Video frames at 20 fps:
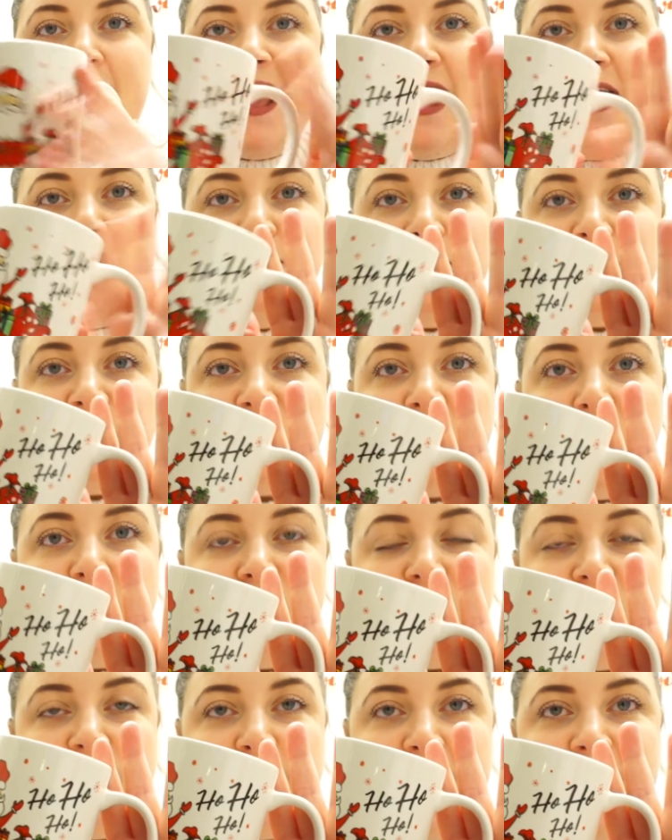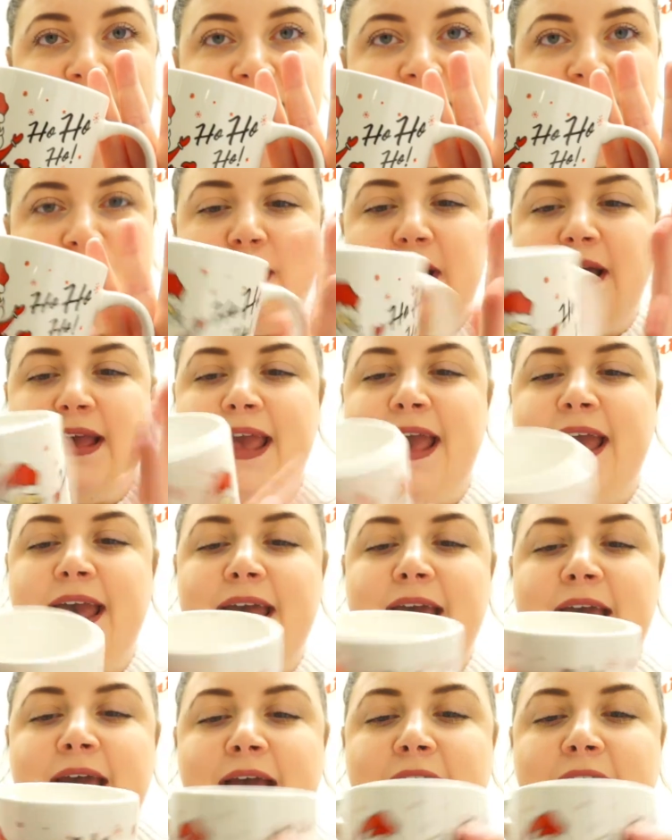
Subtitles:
and it was so cheap I had to buy it.